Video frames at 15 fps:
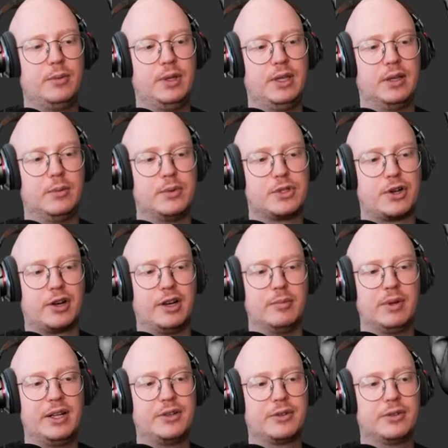We, uh, we started in
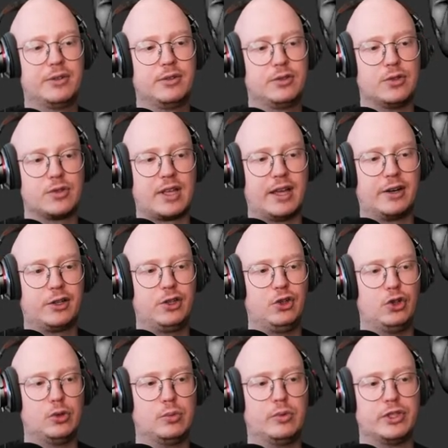Blender, just add a
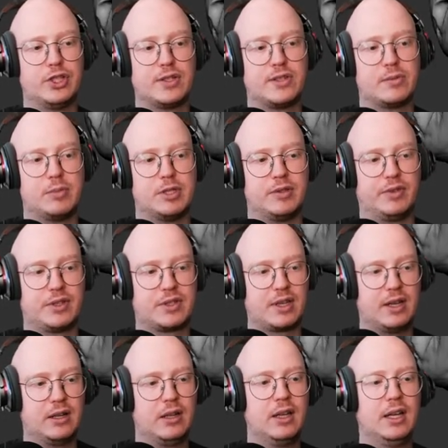cube, which is a specific
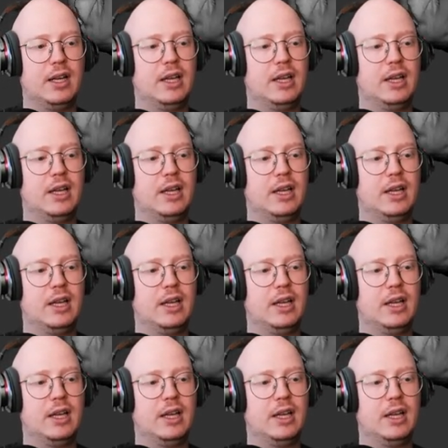scale.